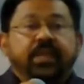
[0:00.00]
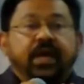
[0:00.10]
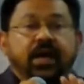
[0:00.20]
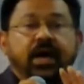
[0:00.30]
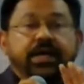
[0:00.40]

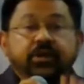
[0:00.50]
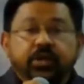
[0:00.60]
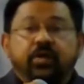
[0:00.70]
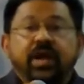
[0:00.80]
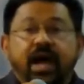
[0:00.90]
uh, in
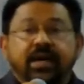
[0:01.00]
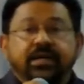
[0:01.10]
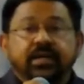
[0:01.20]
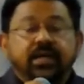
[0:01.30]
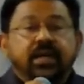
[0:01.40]
your
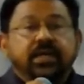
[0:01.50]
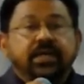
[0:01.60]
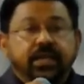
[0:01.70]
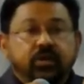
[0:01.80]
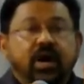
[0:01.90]
heart,
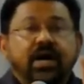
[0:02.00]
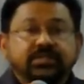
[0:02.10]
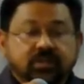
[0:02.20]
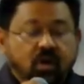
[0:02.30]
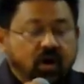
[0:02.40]
you need to
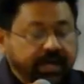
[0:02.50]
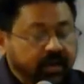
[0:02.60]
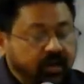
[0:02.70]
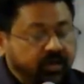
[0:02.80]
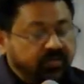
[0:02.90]
ask God, you
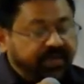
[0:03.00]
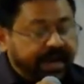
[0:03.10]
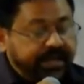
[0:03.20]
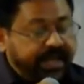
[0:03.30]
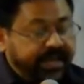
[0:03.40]
know, to
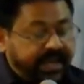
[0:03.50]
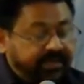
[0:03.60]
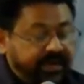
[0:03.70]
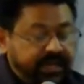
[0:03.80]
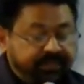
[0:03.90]
find that
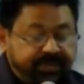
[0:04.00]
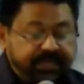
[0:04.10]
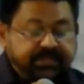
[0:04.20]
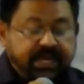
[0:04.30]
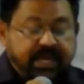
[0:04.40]
heavenly
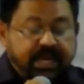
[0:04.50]
peace